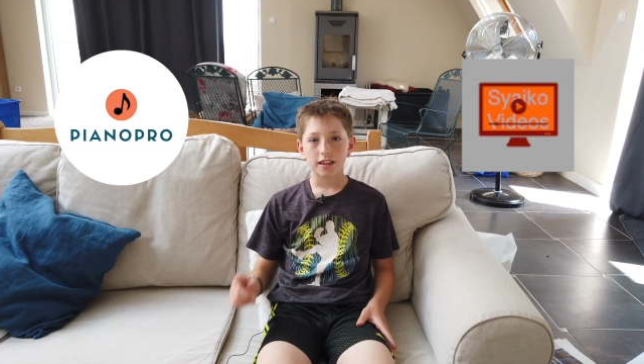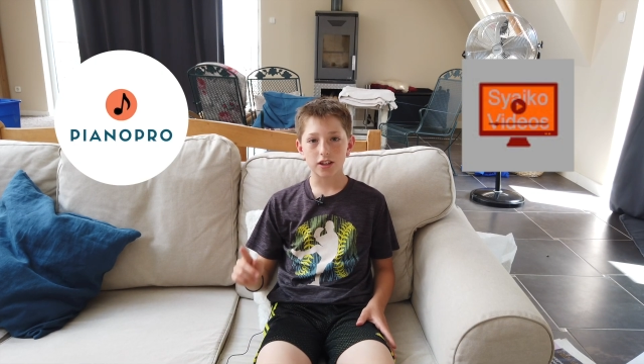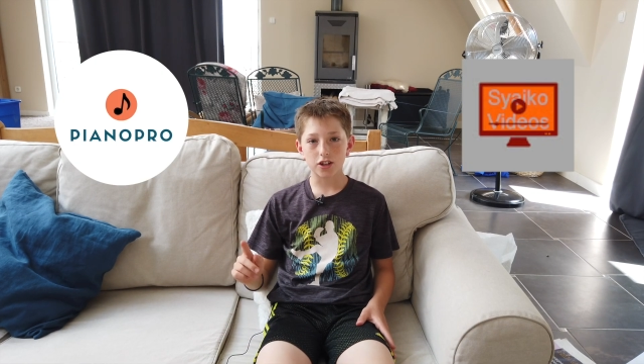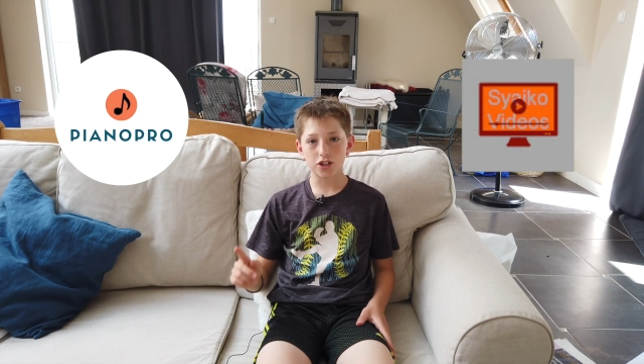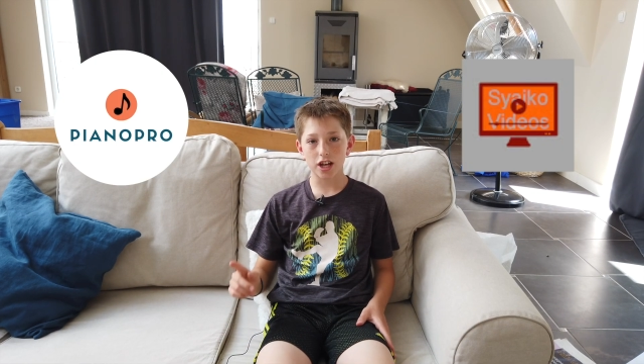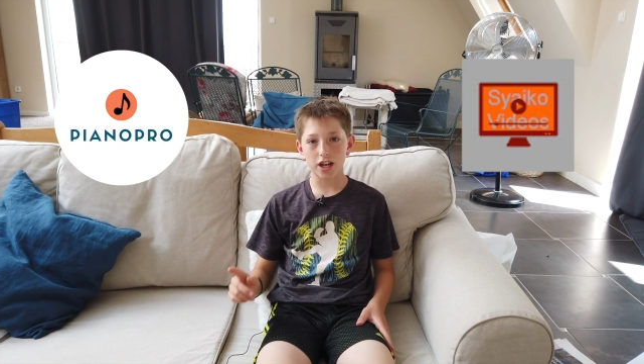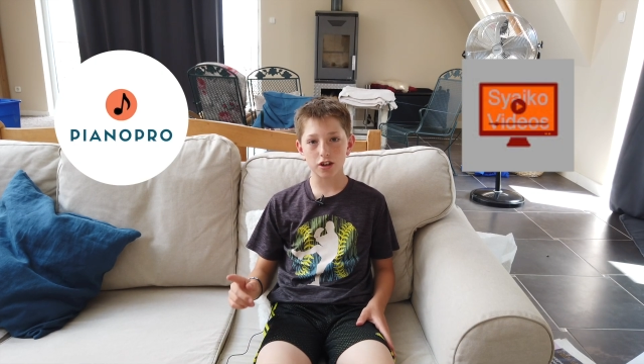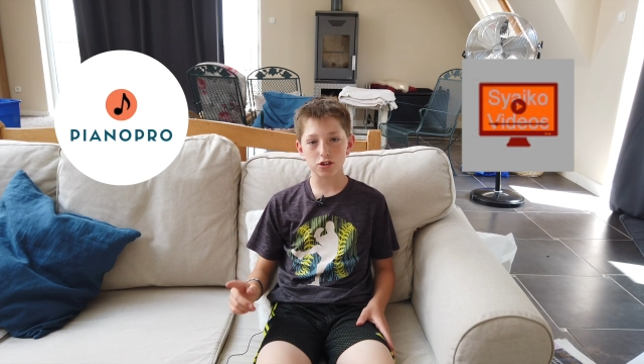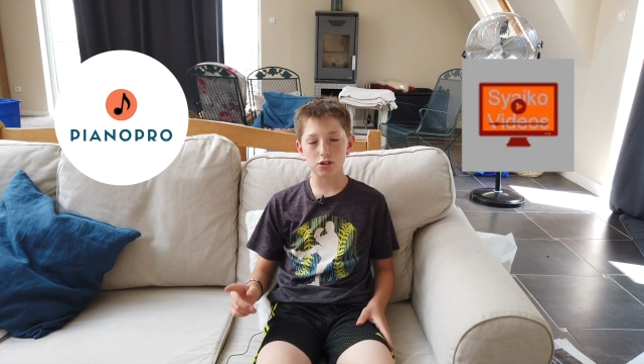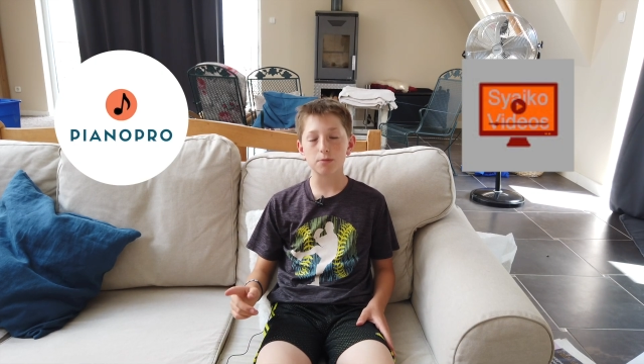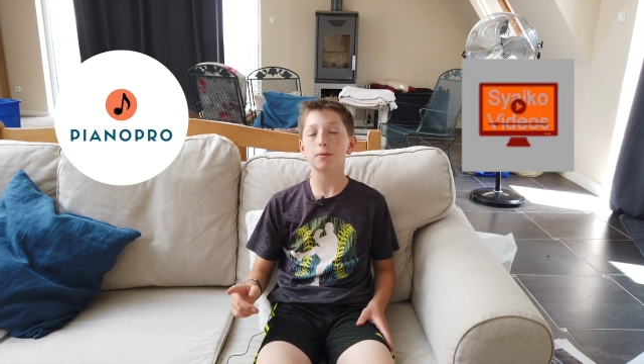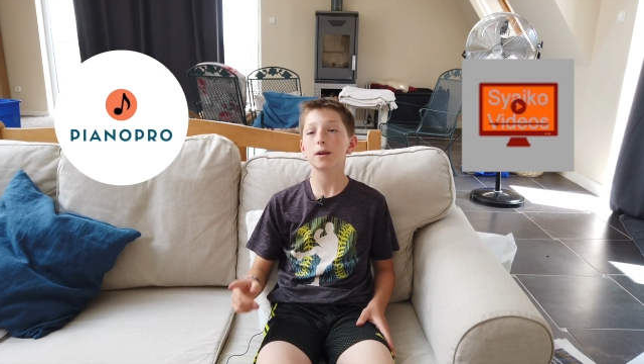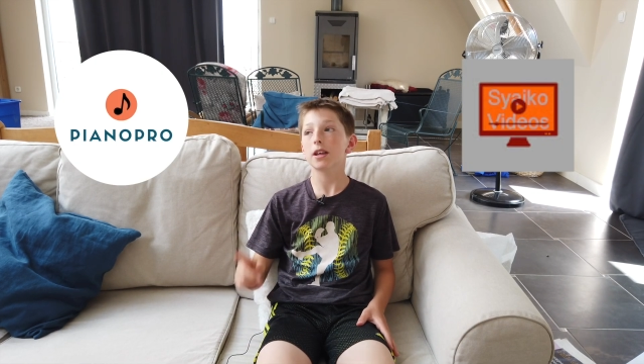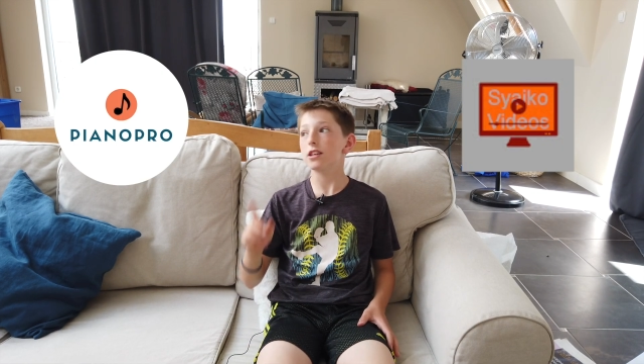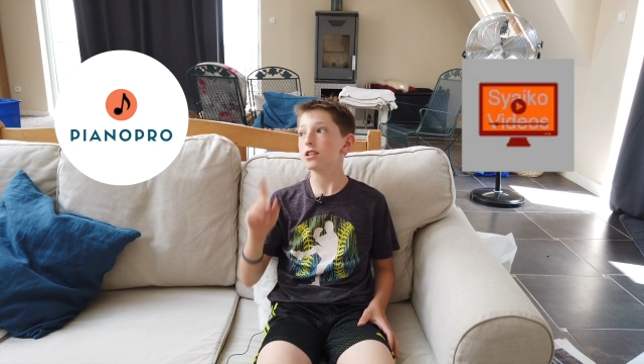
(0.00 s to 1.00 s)
Their channels
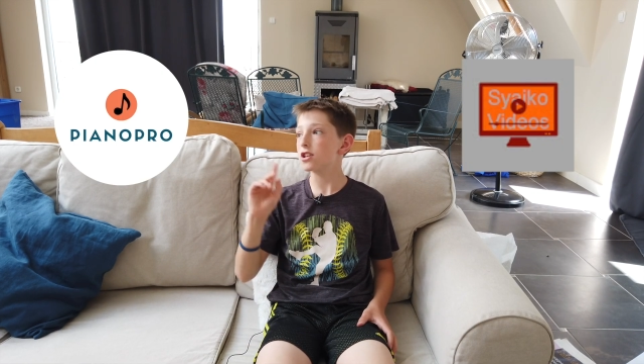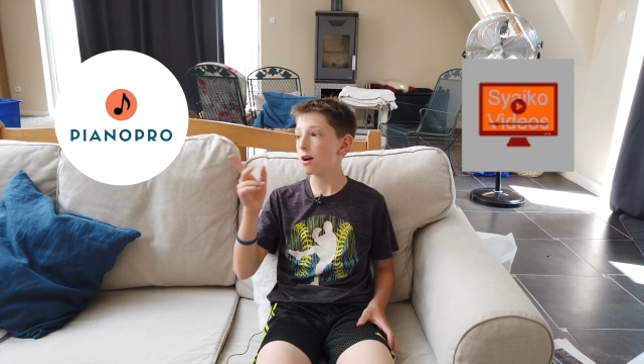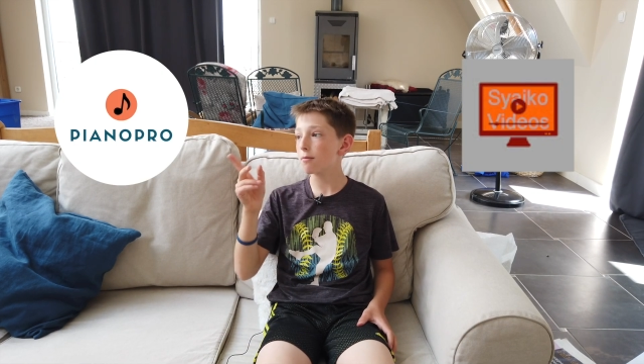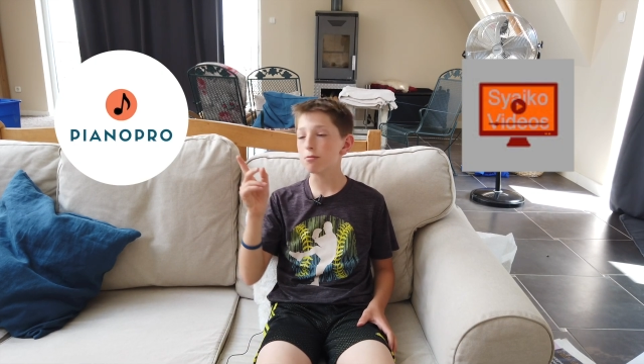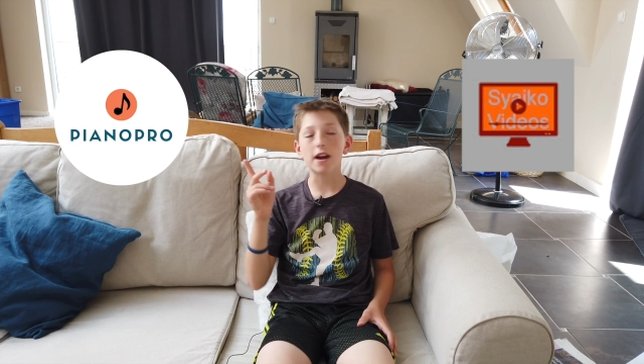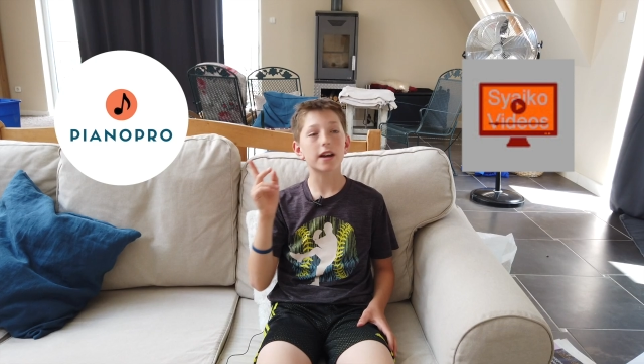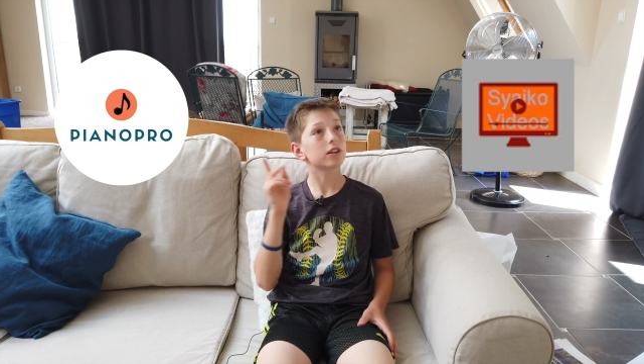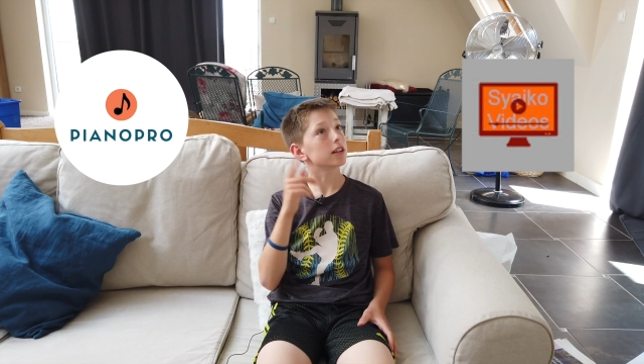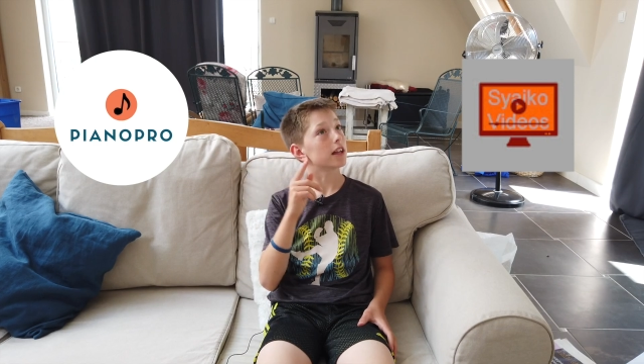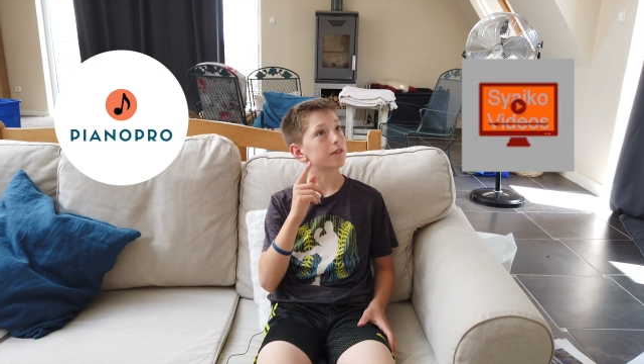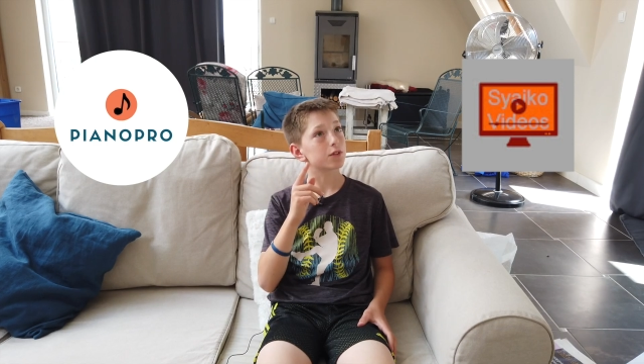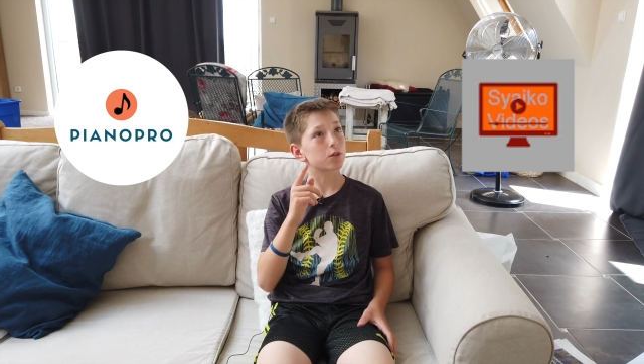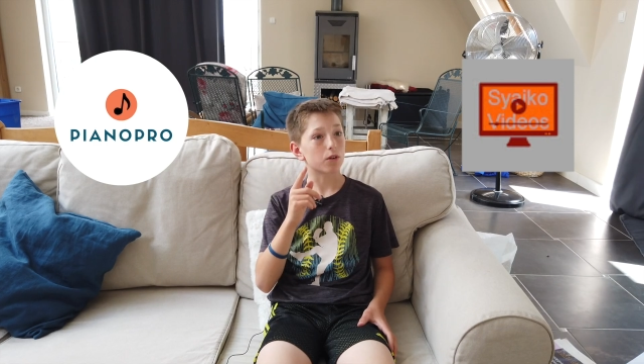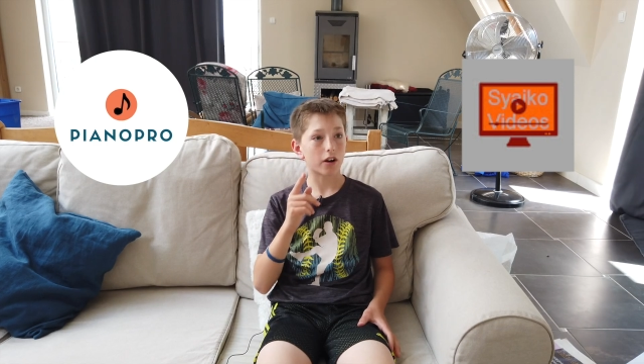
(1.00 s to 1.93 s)
will be on the top right or left